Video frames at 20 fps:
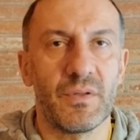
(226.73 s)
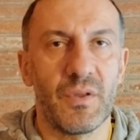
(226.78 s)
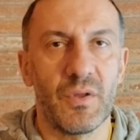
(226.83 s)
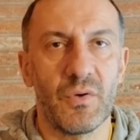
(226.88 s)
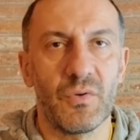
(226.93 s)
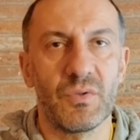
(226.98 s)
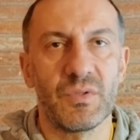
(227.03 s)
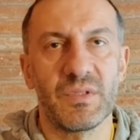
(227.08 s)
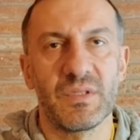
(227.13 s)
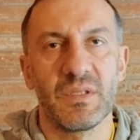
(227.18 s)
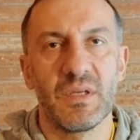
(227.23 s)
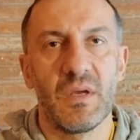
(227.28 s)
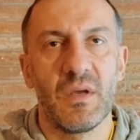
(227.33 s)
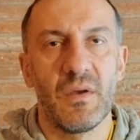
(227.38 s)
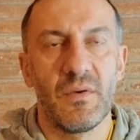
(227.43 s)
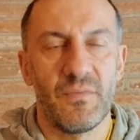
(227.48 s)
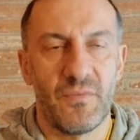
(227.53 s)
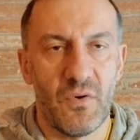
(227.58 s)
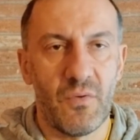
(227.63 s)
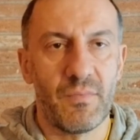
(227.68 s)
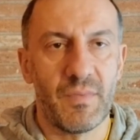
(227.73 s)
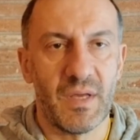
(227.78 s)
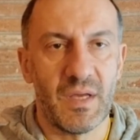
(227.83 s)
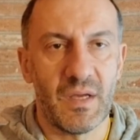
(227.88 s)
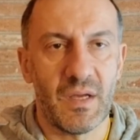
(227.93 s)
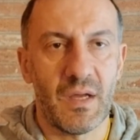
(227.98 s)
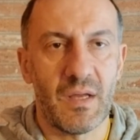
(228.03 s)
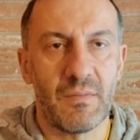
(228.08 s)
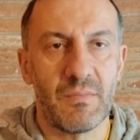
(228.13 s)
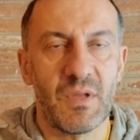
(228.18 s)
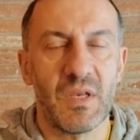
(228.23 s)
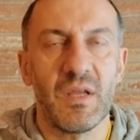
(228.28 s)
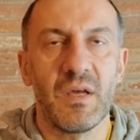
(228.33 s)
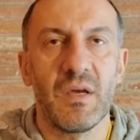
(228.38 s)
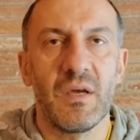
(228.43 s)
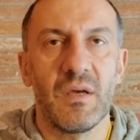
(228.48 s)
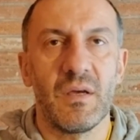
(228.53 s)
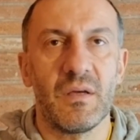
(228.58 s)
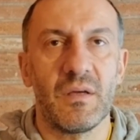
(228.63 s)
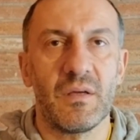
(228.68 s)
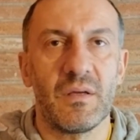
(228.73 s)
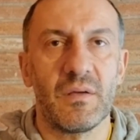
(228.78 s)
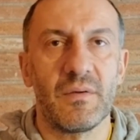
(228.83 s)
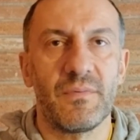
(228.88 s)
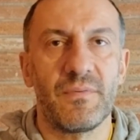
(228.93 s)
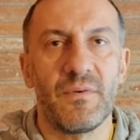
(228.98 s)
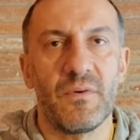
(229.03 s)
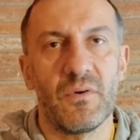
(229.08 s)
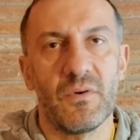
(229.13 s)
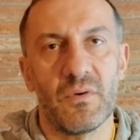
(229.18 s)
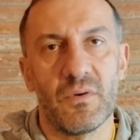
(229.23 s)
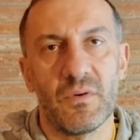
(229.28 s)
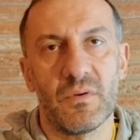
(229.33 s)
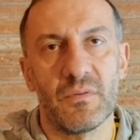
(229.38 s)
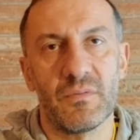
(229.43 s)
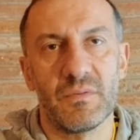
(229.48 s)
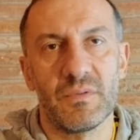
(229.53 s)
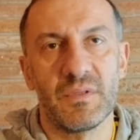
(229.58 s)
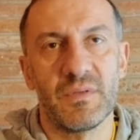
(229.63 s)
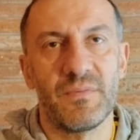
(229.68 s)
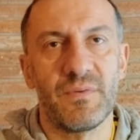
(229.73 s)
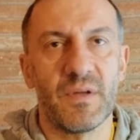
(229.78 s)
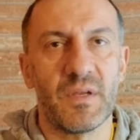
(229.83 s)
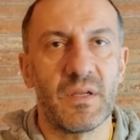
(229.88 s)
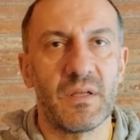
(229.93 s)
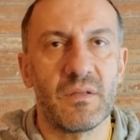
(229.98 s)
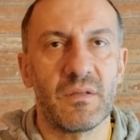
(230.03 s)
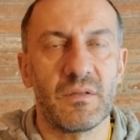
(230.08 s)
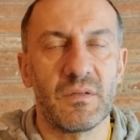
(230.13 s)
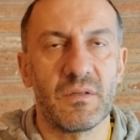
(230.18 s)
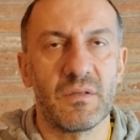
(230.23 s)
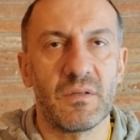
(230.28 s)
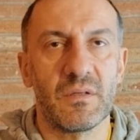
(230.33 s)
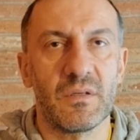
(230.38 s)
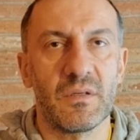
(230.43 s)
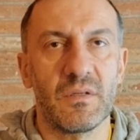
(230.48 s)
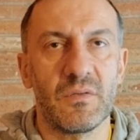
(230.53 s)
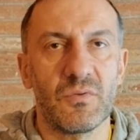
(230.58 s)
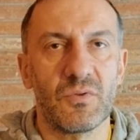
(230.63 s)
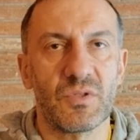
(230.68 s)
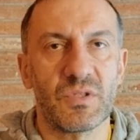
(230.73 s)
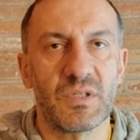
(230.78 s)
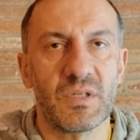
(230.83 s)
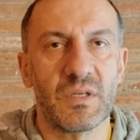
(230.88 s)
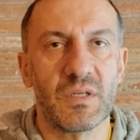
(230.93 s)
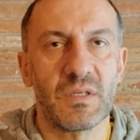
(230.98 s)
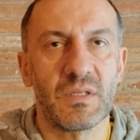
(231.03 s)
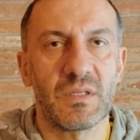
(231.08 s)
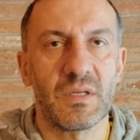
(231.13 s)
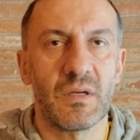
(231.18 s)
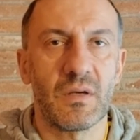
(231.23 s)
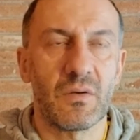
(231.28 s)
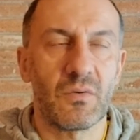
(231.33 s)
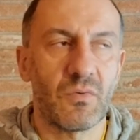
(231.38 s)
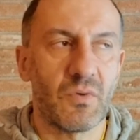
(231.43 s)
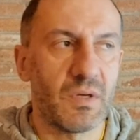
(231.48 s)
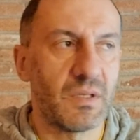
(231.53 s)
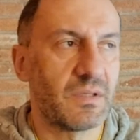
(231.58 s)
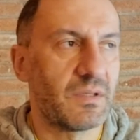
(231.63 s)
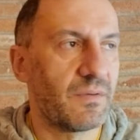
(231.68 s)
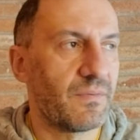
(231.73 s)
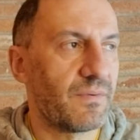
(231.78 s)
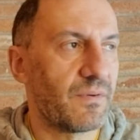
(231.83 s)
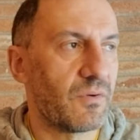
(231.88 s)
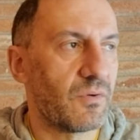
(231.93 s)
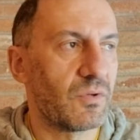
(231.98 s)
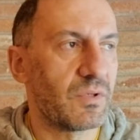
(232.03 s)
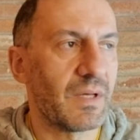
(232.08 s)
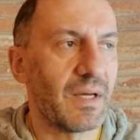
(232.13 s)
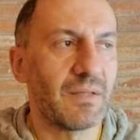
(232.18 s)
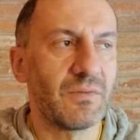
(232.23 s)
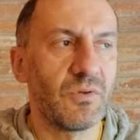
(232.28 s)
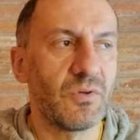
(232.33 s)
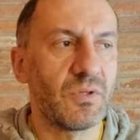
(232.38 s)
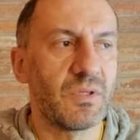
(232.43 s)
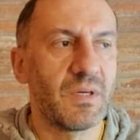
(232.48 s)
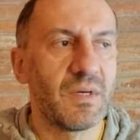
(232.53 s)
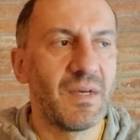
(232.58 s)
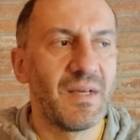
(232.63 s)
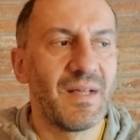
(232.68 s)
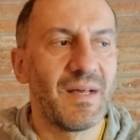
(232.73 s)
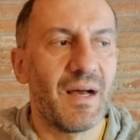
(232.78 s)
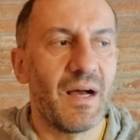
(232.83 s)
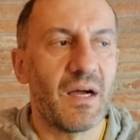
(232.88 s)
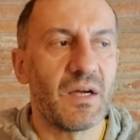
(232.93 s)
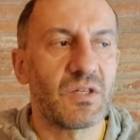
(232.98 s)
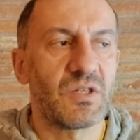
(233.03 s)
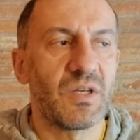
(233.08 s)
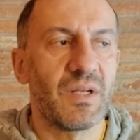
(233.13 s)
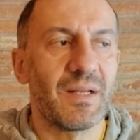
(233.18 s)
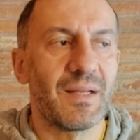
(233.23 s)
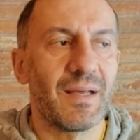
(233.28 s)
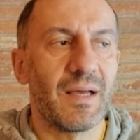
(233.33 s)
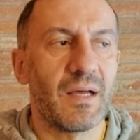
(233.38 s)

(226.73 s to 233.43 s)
those. For me, I mean, for different industries are quite difficult. I don't touch